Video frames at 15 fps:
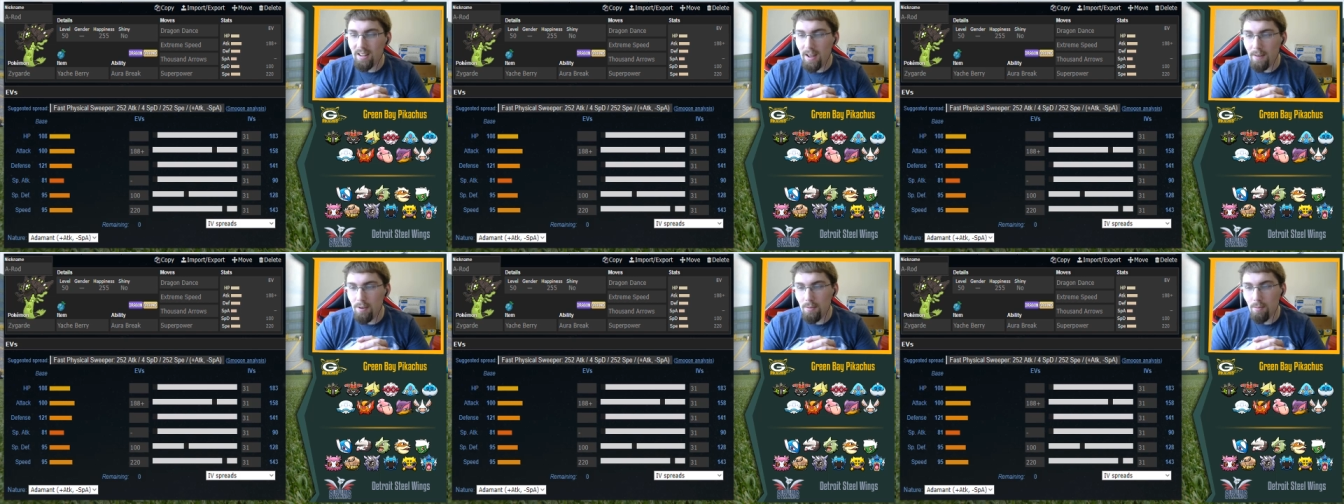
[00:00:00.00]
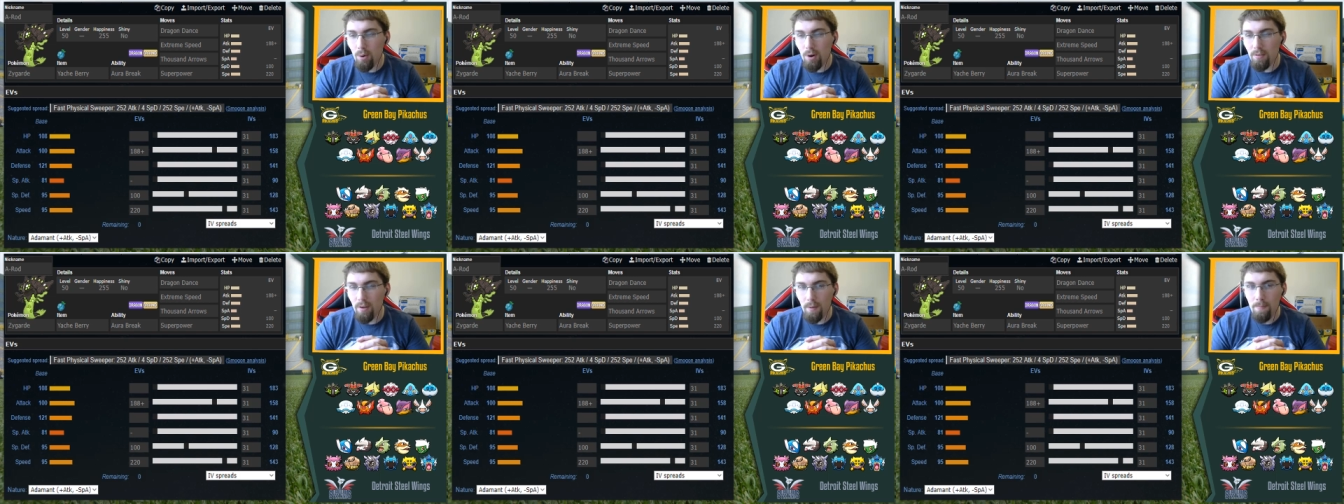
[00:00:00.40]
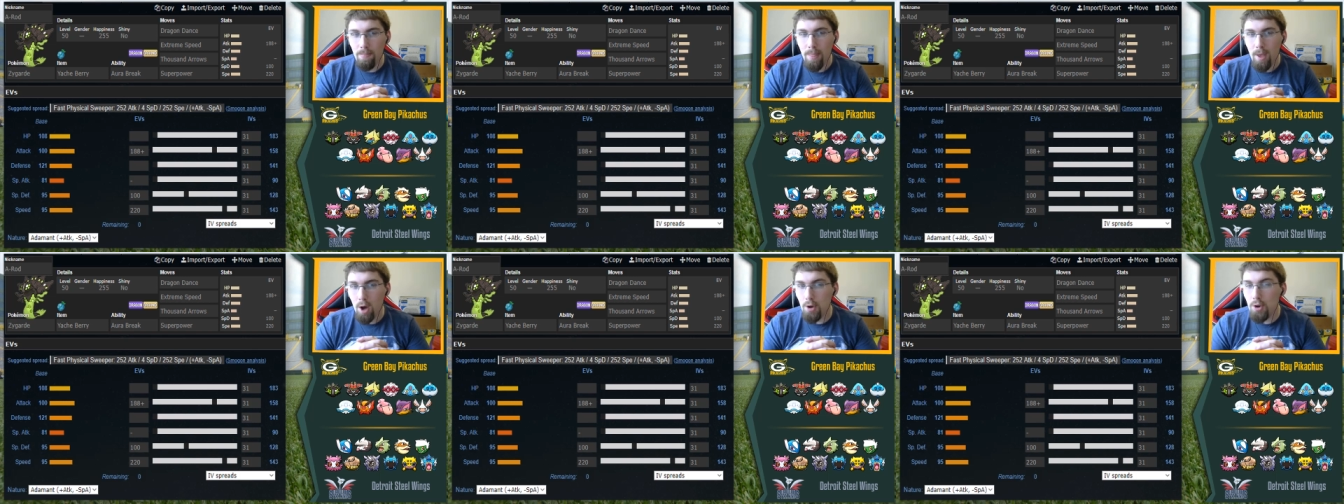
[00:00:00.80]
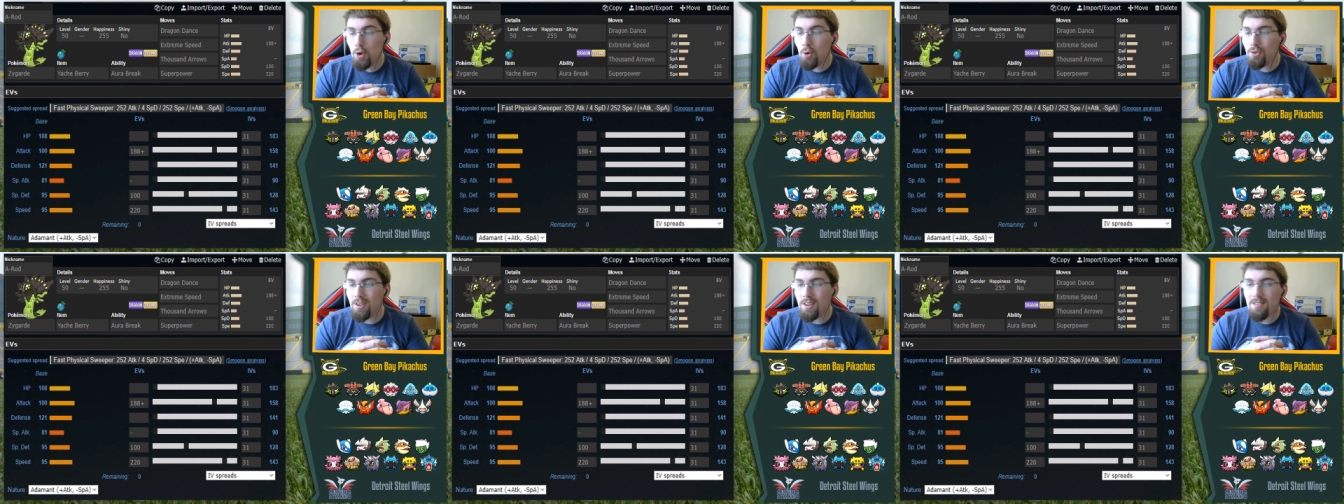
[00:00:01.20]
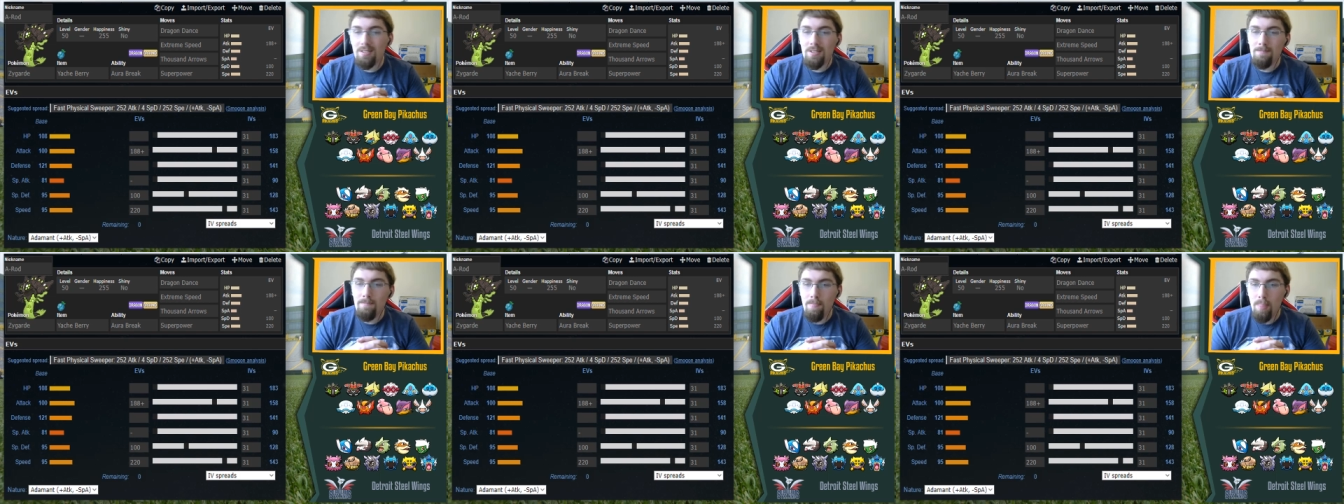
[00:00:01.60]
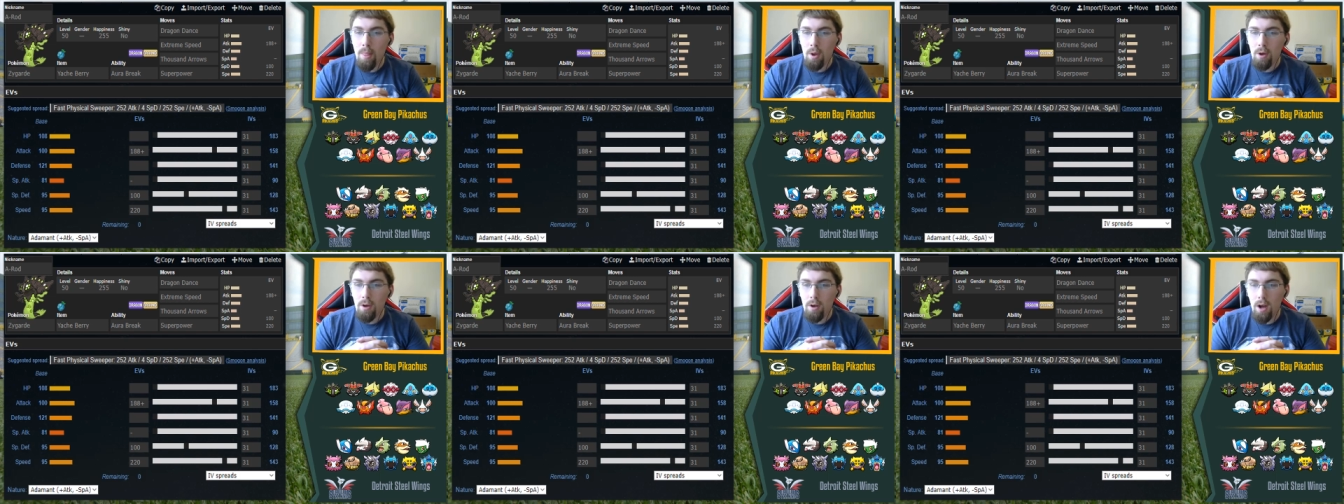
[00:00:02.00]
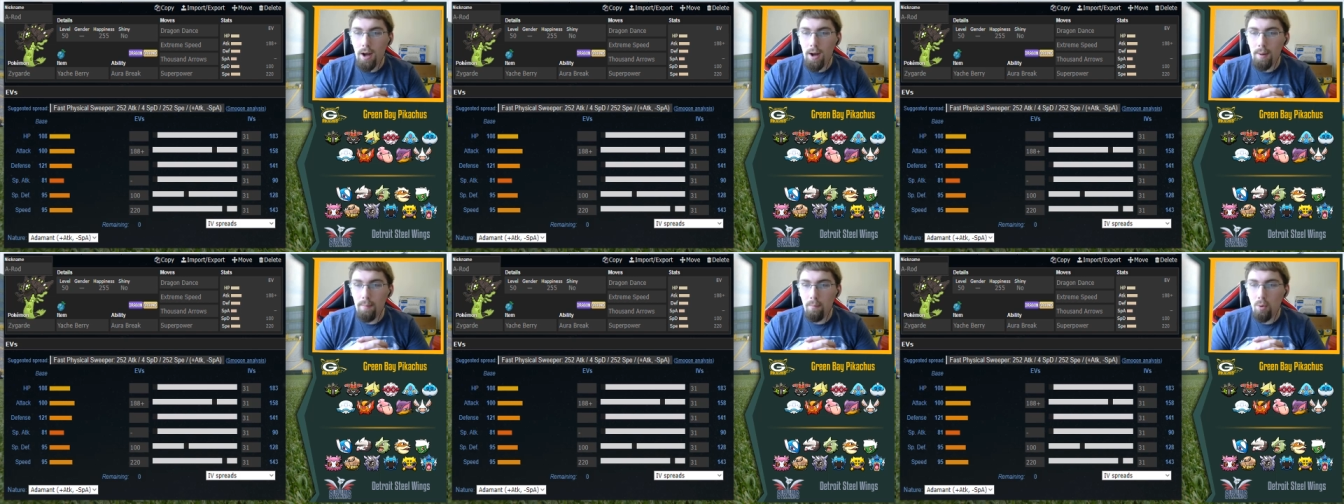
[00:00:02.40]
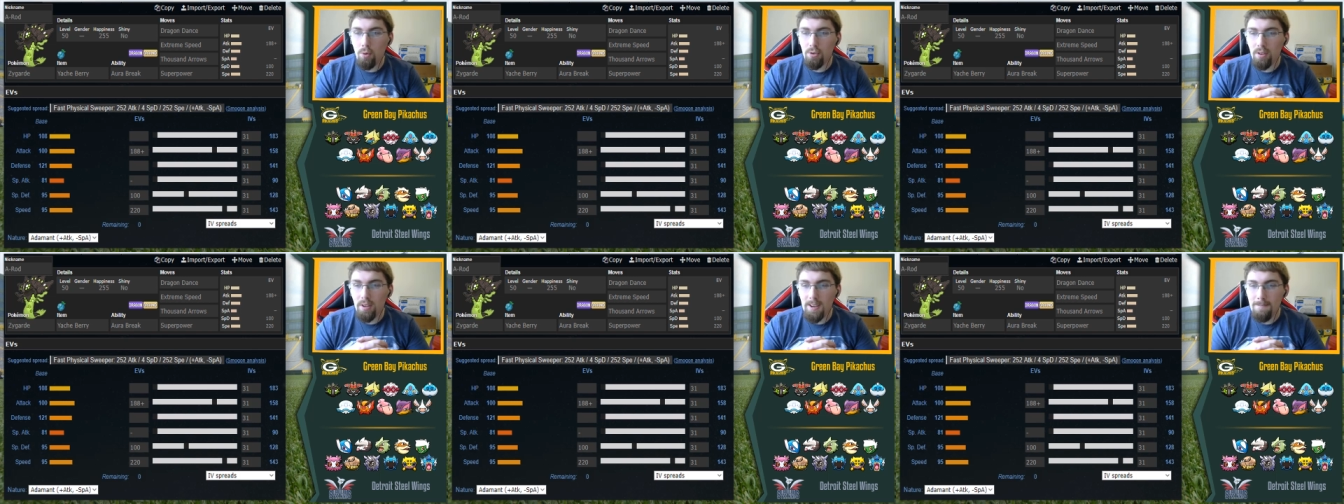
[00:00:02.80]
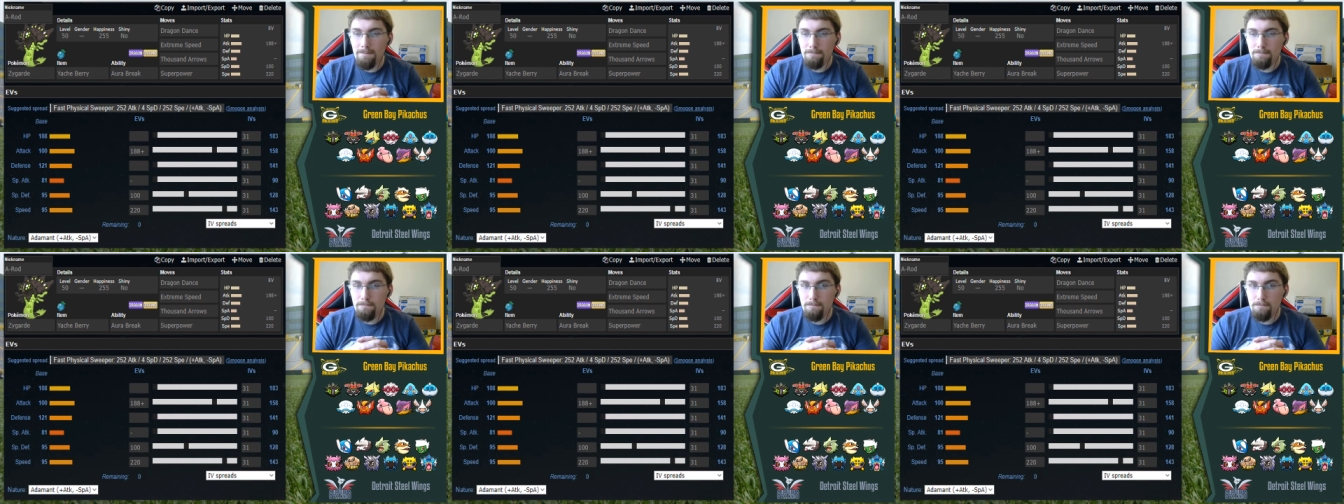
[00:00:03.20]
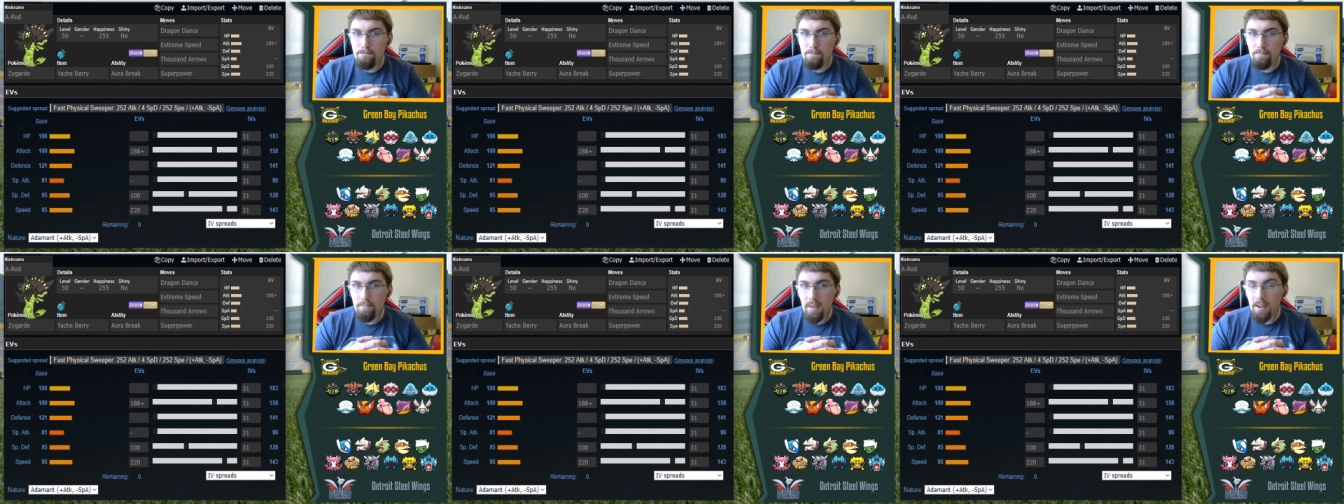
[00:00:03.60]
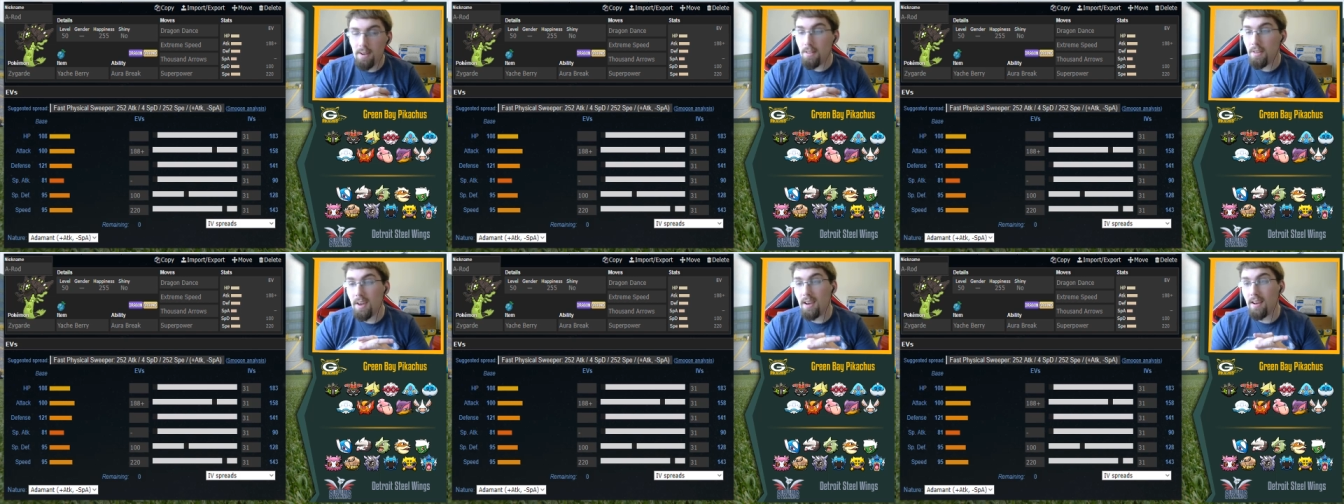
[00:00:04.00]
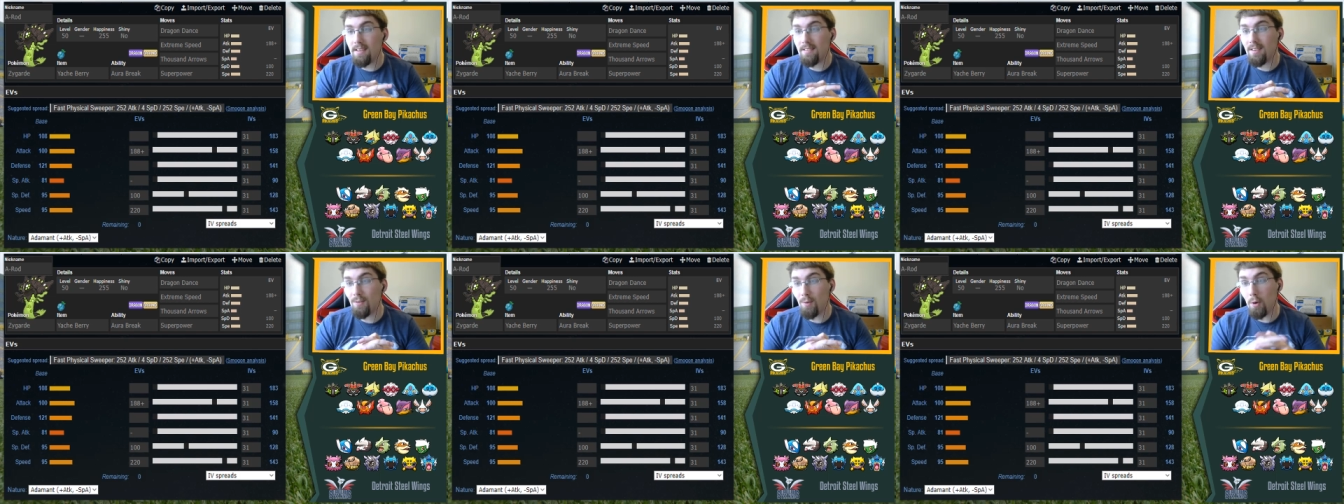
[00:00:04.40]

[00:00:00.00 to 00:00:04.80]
like that, if he's more of a, a nuisance um, mostly. And the thing is,